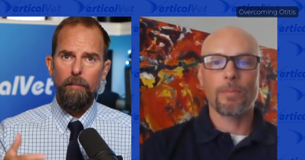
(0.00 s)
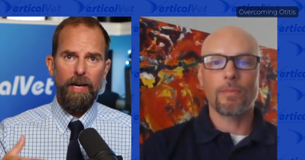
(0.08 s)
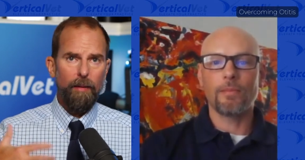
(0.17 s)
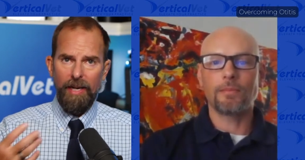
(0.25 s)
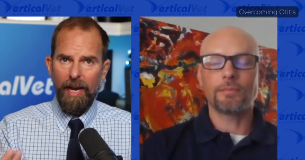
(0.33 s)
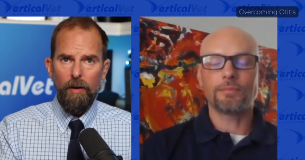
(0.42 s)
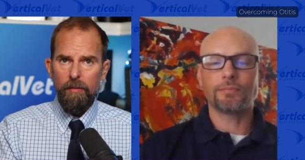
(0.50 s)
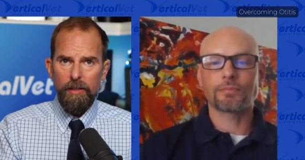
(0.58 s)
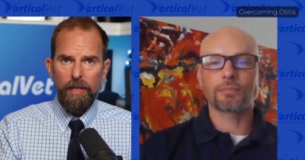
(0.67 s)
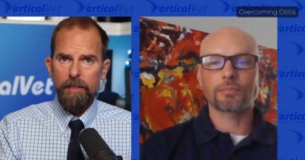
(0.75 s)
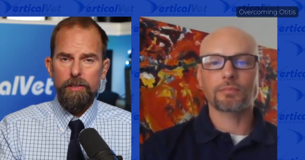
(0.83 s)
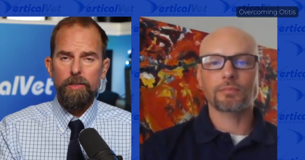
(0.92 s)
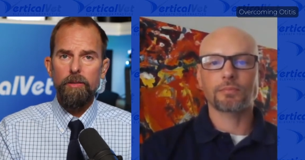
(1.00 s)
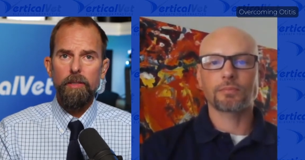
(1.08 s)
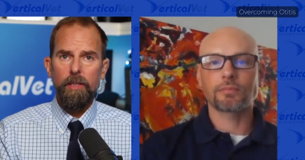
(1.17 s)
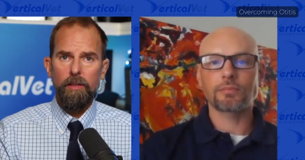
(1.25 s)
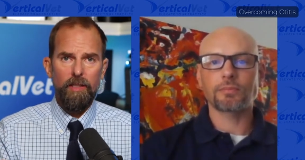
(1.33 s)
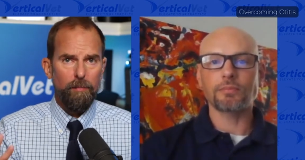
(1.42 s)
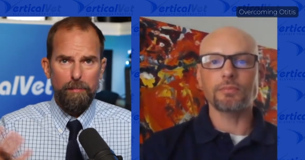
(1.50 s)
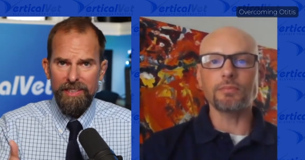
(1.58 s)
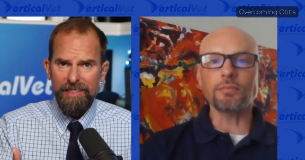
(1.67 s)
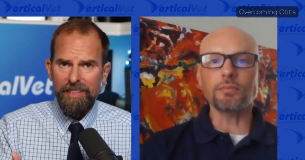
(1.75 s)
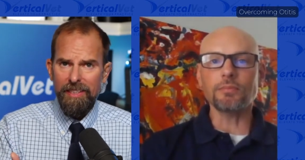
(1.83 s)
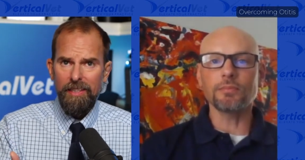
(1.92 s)
Speaker 1: But, I mean, how are you guys doing? Are you
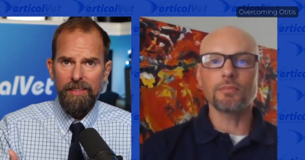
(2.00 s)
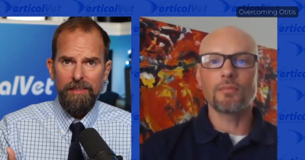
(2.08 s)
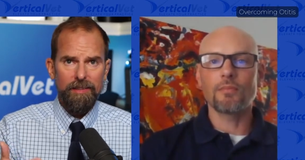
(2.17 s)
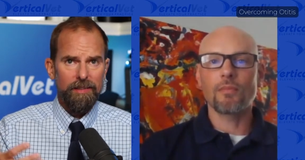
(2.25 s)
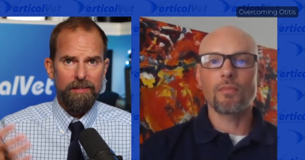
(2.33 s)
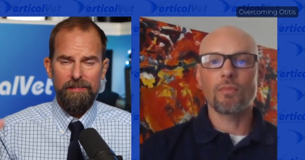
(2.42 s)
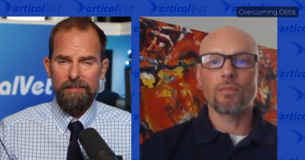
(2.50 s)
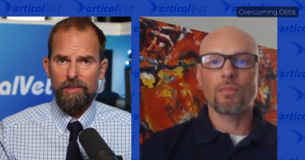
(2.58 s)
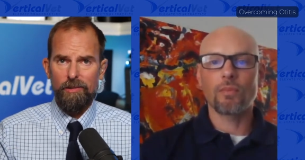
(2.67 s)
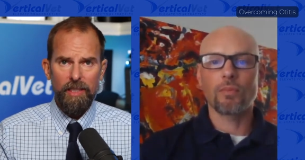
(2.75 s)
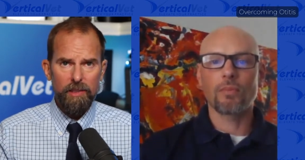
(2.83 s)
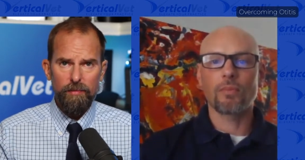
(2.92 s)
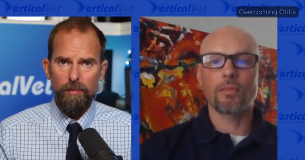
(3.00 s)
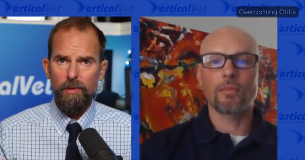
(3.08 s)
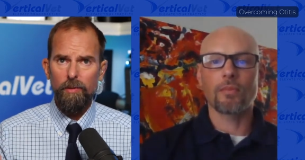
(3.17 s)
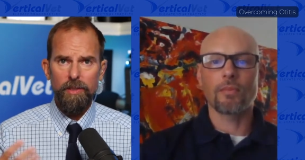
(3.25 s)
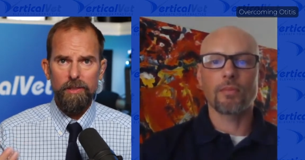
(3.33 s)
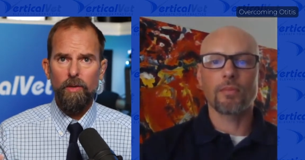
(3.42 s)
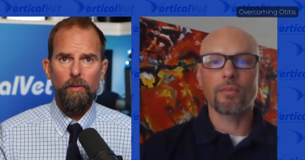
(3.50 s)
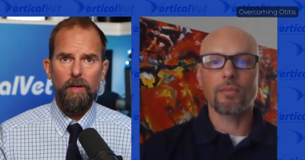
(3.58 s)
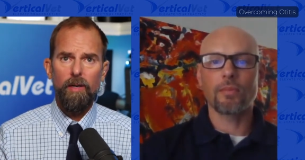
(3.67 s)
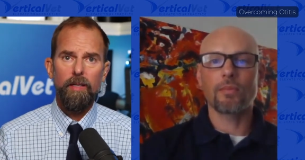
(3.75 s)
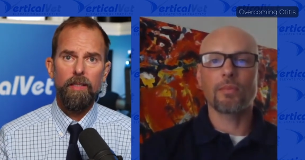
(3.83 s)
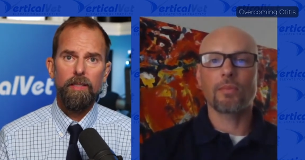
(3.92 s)
busy? Is it stressful? What's going
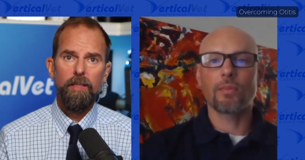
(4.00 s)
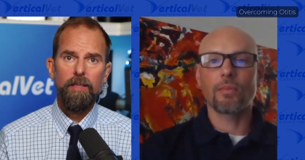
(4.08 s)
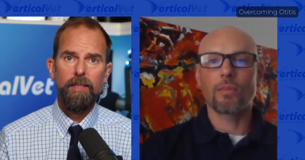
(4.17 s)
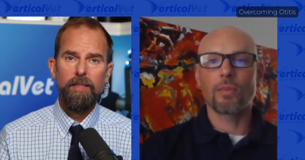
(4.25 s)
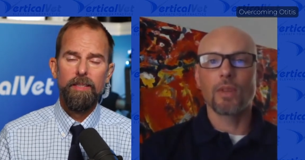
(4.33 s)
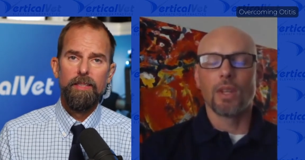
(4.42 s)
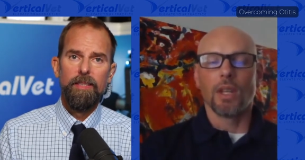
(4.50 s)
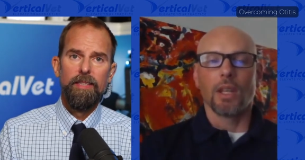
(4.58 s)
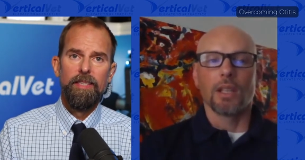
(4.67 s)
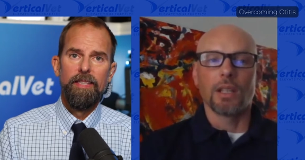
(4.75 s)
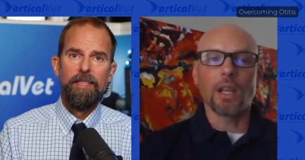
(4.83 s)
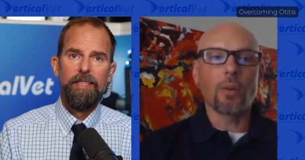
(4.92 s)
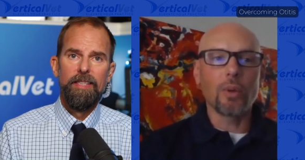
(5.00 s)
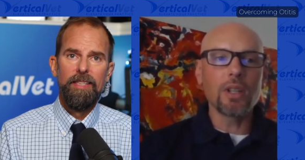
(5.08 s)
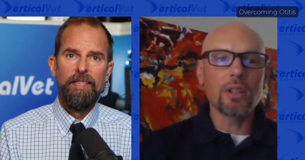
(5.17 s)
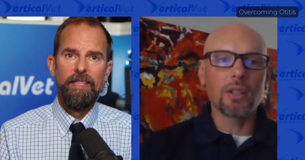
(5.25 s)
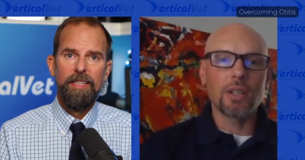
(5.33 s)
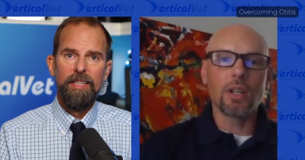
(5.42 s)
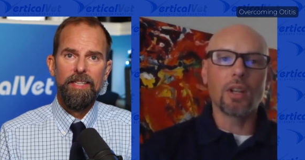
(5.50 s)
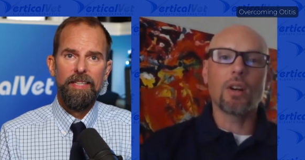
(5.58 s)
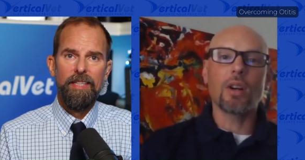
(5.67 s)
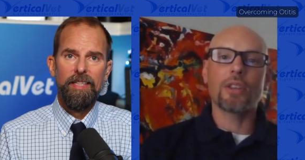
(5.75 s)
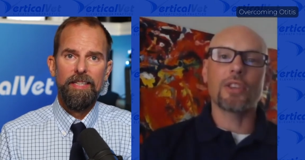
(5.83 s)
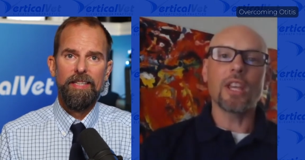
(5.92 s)
on? Yeah, we, you
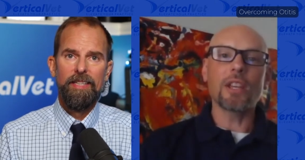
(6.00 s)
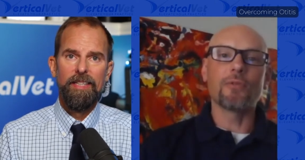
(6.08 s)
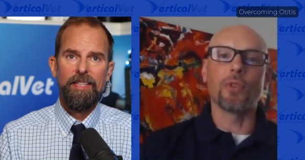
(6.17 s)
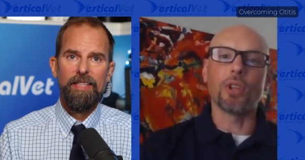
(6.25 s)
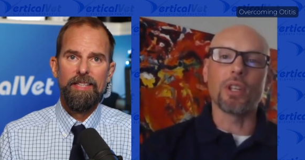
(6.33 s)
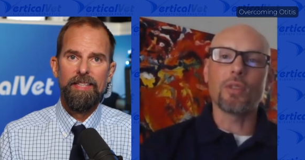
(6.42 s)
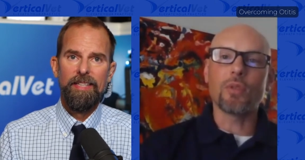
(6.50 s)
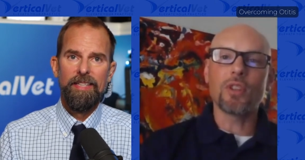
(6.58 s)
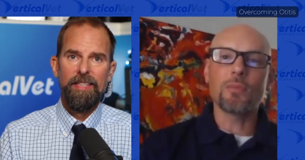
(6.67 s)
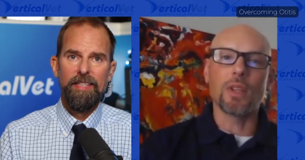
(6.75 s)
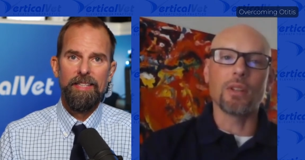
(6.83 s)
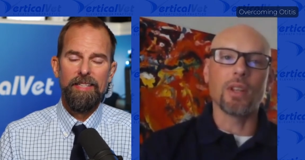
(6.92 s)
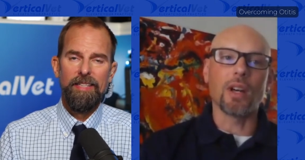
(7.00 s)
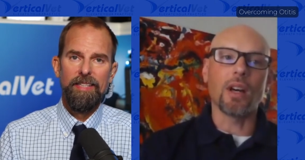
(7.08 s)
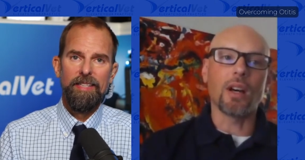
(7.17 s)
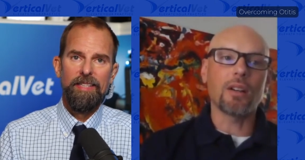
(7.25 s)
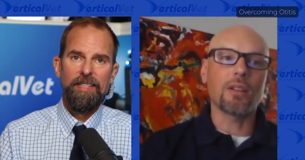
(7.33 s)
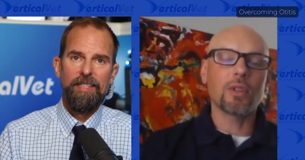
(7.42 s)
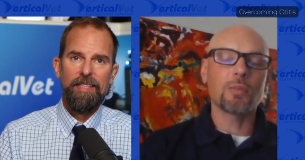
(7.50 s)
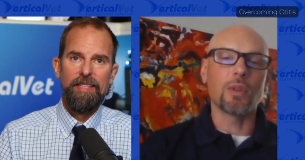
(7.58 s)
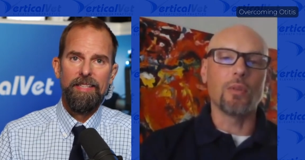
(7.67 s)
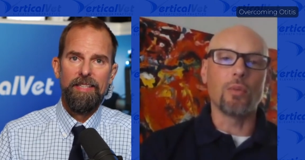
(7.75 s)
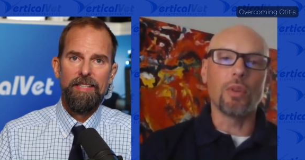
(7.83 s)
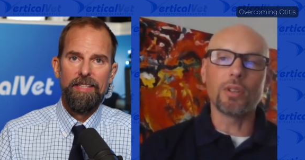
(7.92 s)
know,
Speaker 2: thankfully, we've been uh, we've
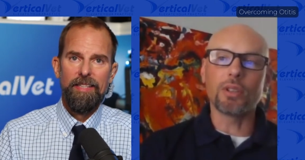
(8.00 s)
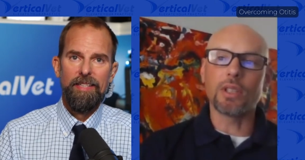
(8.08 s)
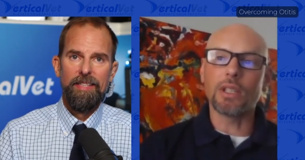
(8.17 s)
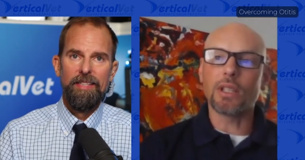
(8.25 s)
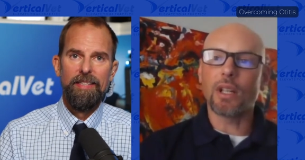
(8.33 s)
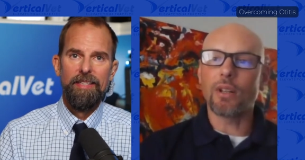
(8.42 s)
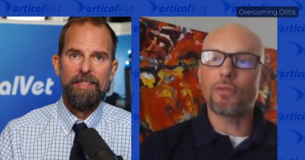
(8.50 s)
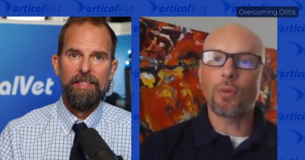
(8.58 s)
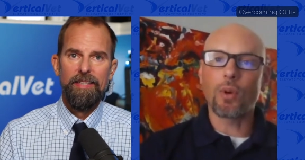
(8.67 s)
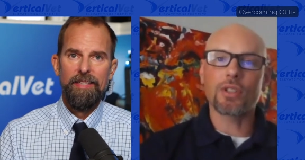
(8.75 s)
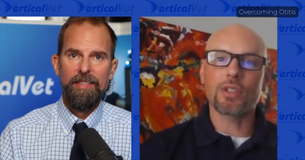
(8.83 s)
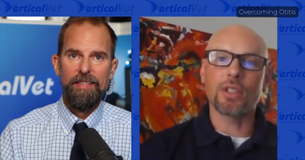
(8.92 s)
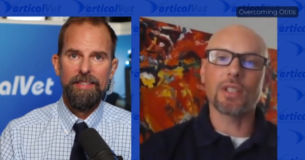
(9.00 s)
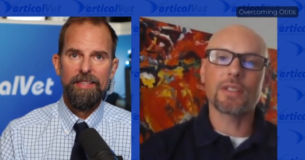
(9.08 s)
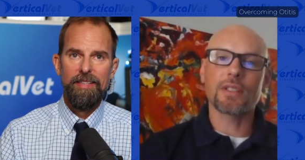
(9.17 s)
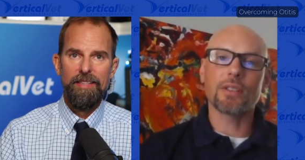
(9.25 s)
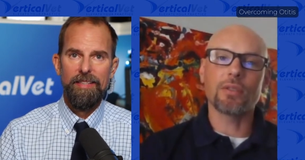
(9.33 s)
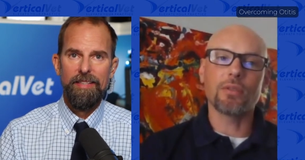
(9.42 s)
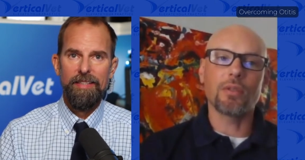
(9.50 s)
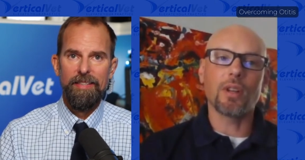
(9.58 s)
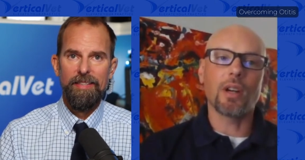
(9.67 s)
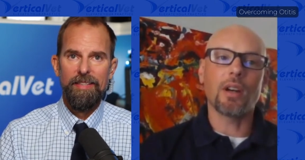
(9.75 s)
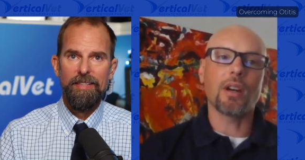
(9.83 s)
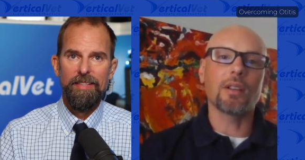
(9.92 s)
been really uh, fortunate to
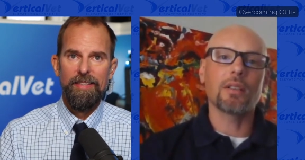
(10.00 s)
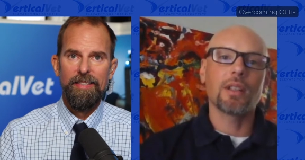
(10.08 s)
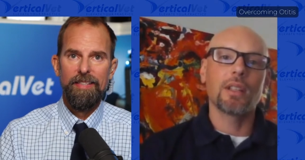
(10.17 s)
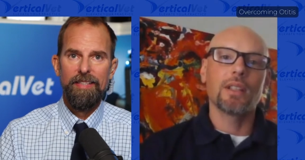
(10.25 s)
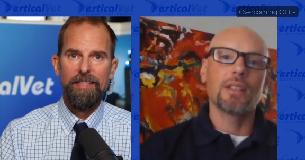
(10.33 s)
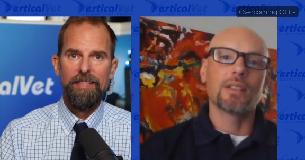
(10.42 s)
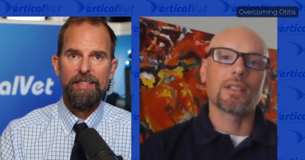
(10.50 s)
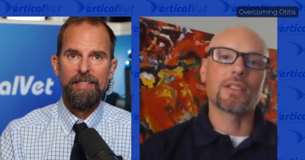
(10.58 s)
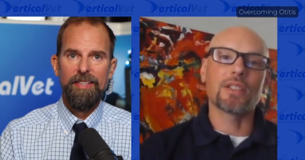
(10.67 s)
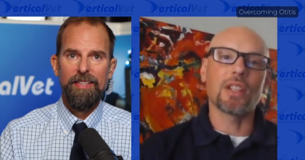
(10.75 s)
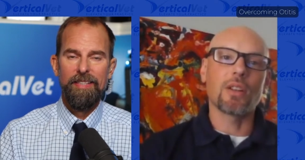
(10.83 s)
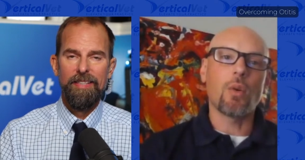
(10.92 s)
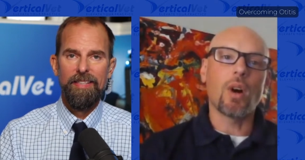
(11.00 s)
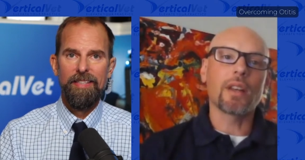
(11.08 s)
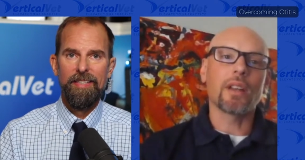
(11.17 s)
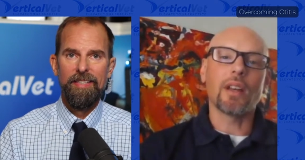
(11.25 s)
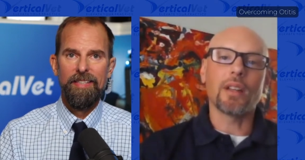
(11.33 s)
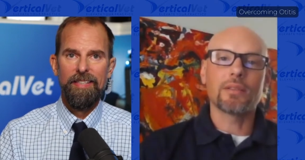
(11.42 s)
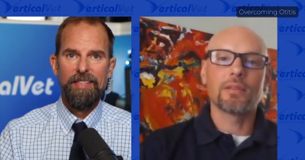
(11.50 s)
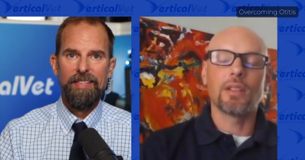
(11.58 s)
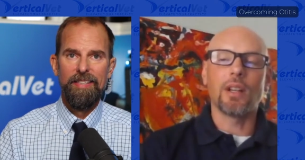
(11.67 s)
uh, to see quite a,